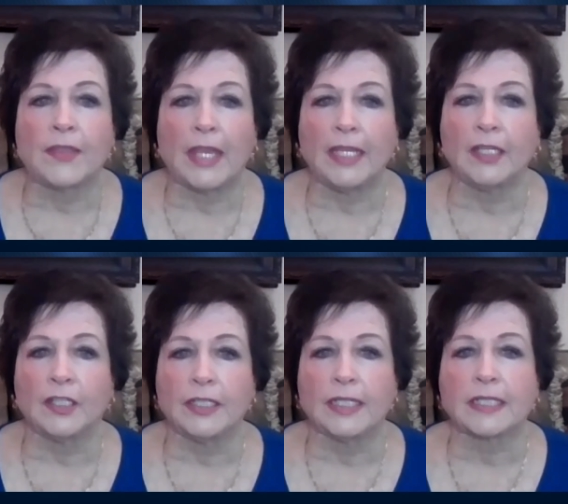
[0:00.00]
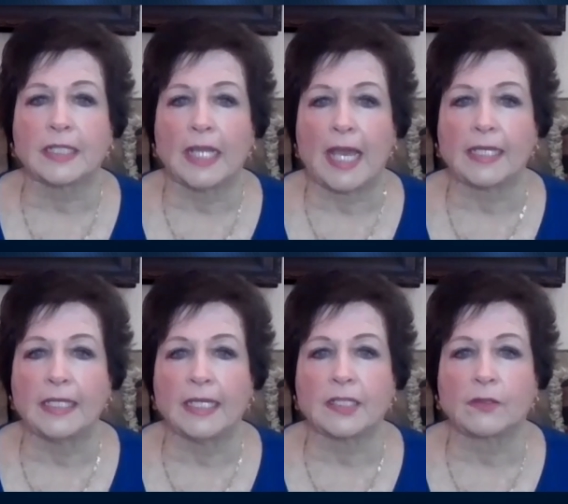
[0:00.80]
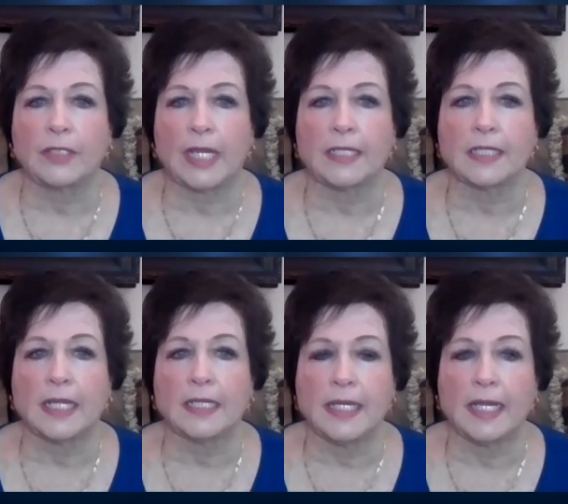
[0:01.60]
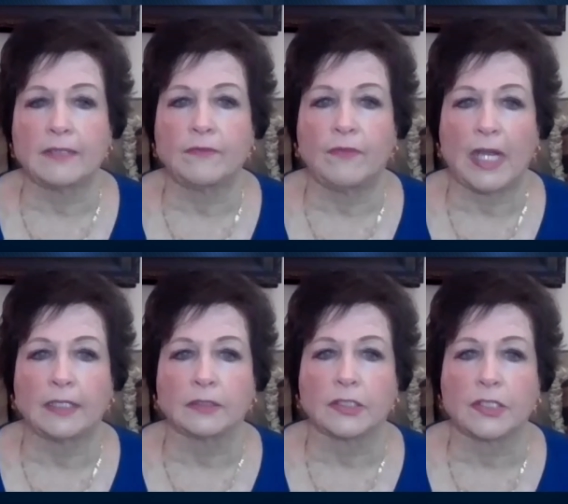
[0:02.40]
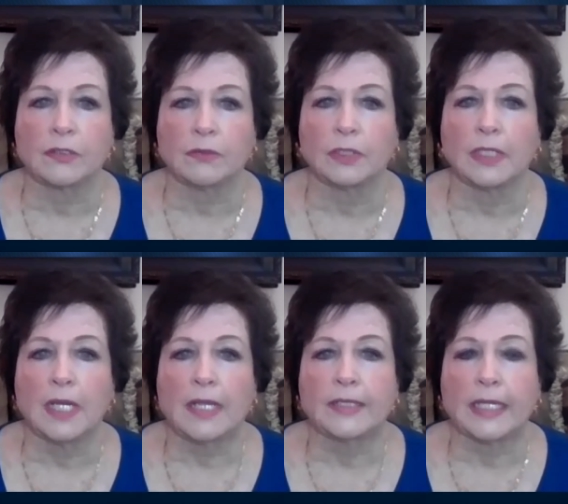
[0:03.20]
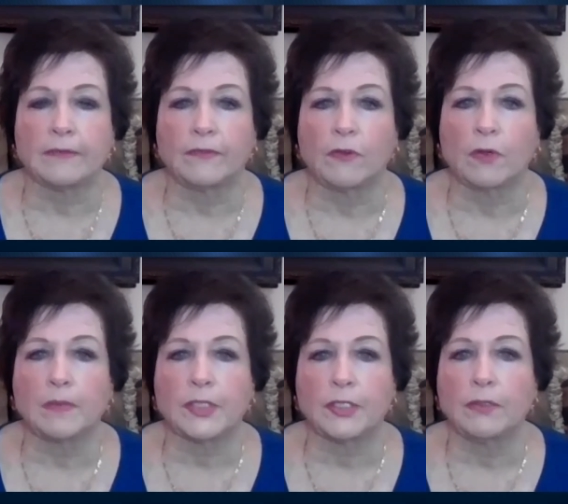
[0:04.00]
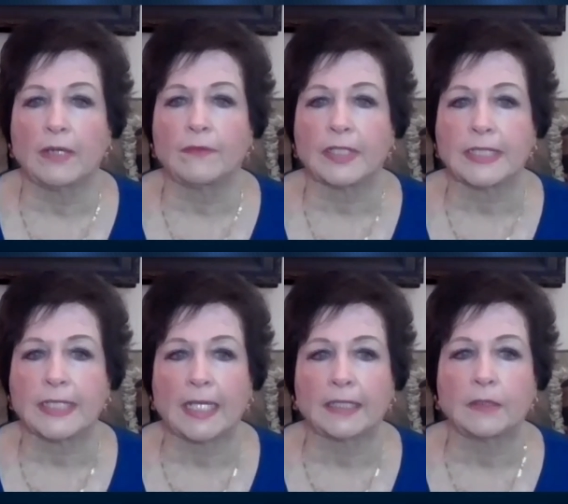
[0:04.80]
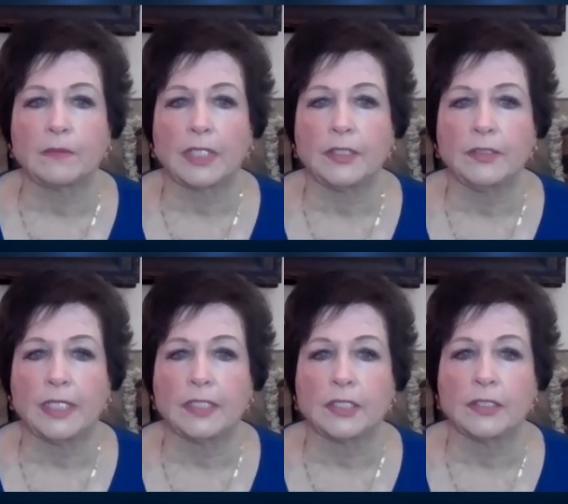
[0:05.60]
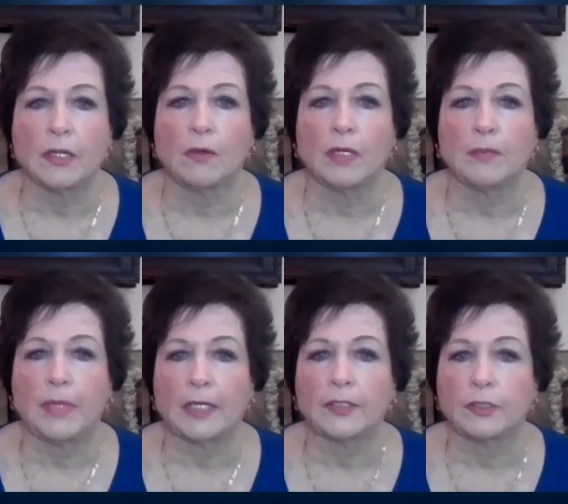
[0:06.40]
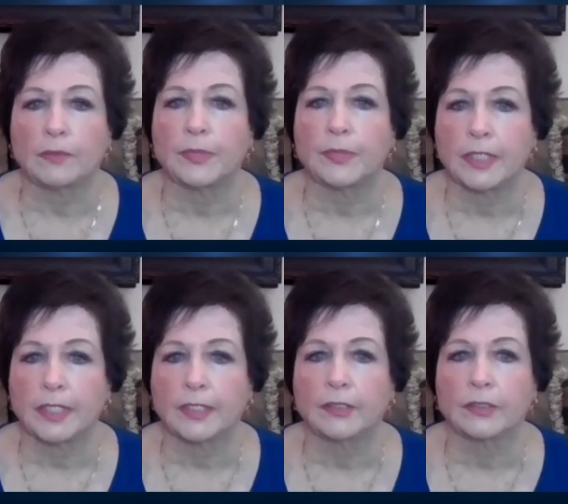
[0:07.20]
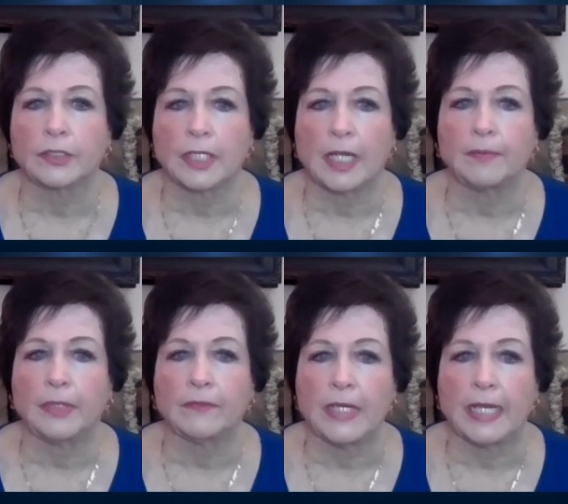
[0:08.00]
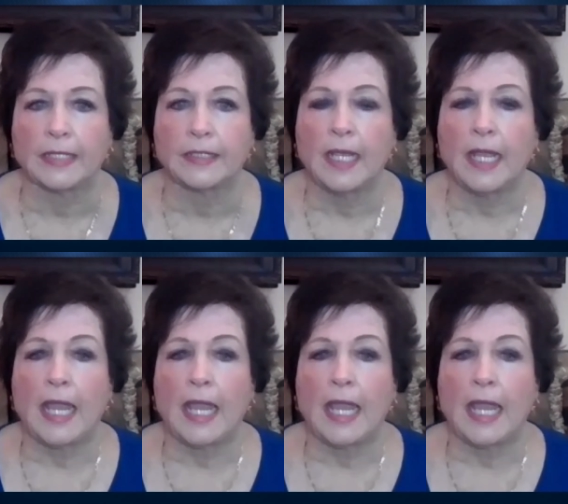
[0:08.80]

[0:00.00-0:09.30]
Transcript: Thank goodness LACNETS created a NET Vitals tool that informs you of exactly what you need to know about your particular type of NET